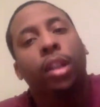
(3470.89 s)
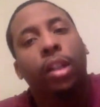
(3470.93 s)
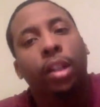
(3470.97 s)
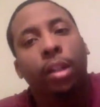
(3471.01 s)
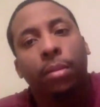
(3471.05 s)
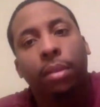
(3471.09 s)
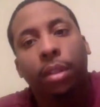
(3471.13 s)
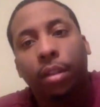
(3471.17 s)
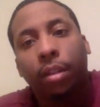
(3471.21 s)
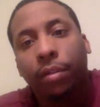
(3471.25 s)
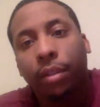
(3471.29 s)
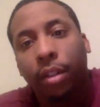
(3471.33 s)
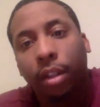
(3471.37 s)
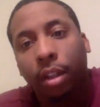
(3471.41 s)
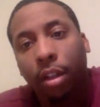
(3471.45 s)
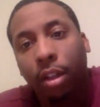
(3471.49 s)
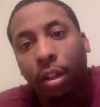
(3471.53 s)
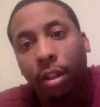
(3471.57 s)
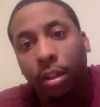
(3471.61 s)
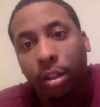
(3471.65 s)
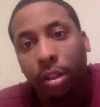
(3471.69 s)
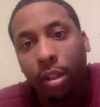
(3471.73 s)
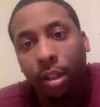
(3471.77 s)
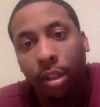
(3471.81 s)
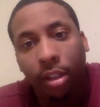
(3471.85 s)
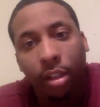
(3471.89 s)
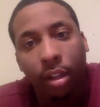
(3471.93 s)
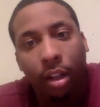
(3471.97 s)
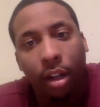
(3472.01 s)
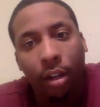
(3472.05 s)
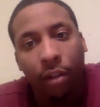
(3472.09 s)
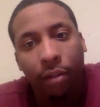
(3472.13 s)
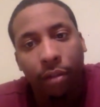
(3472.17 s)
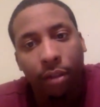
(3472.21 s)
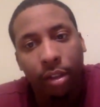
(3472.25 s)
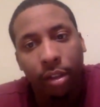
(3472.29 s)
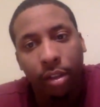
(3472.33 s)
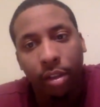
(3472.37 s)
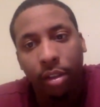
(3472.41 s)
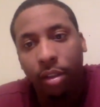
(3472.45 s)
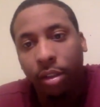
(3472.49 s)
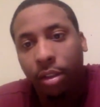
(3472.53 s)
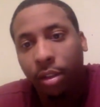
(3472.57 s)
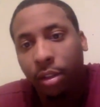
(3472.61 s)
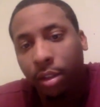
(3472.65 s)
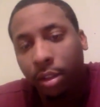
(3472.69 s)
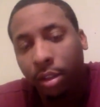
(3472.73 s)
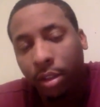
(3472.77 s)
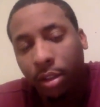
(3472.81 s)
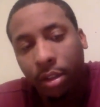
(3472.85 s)
coming off a loss to the
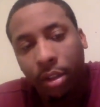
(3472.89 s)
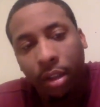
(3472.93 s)
Dolphins.